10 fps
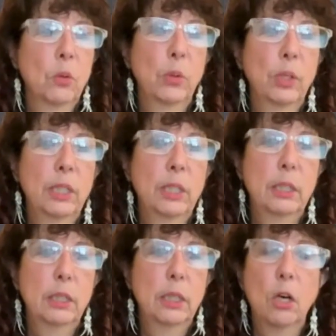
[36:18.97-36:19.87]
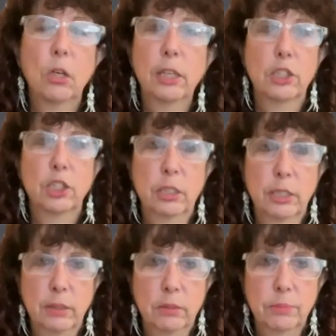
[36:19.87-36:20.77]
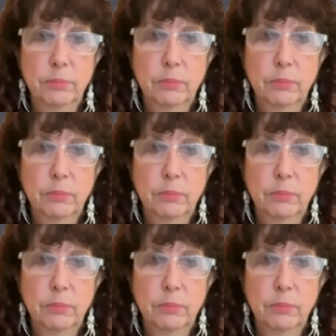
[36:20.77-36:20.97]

We all got shut down.